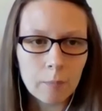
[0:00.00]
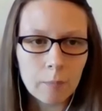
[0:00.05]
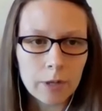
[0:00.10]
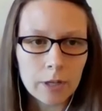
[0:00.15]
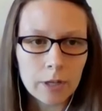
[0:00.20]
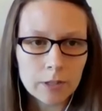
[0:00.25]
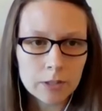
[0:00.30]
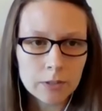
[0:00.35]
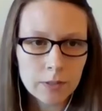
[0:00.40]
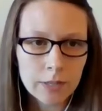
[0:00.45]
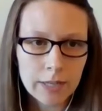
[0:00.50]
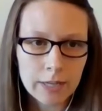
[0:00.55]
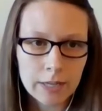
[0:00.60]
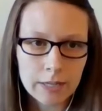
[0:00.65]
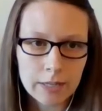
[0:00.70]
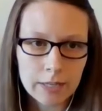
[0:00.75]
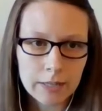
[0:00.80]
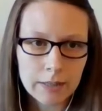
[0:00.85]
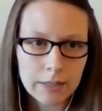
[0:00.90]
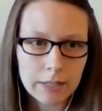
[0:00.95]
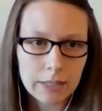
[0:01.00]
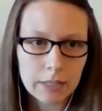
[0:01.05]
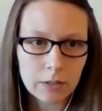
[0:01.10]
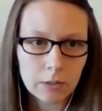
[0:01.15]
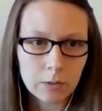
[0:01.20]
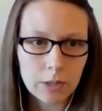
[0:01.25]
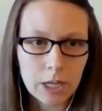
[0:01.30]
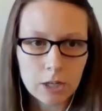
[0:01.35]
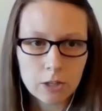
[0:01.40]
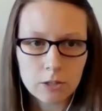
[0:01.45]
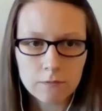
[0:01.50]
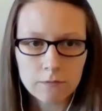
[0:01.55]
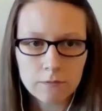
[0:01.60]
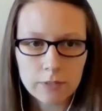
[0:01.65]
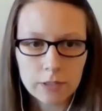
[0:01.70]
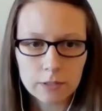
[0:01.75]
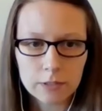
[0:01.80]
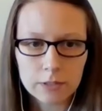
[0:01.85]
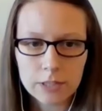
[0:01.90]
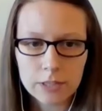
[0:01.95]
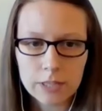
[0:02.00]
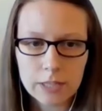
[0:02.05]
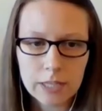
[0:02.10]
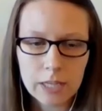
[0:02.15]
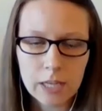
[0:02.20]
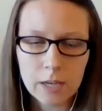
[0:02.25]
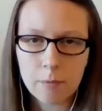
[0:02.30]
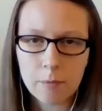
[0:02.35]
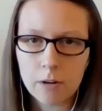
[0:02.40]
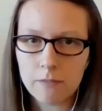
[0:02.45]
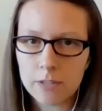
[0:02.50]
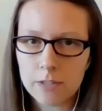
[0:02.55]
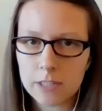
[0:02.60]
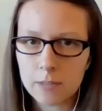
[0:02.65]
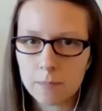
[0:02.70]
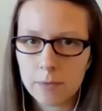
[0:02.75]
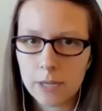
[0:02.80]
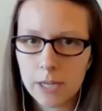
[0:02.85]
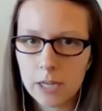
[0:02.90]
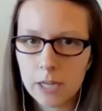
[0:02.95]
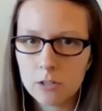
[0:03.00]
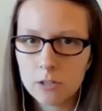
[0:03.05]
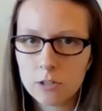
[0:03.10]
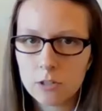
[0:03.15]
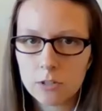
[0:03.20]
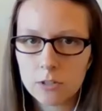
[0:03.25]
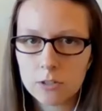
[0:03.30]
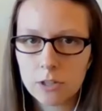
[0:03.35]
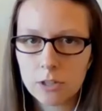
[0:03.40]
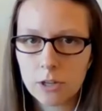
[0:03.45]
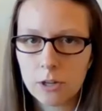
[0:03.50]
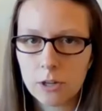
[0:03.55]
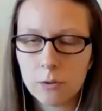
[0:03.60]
We also added in the location field to the EMR visit page.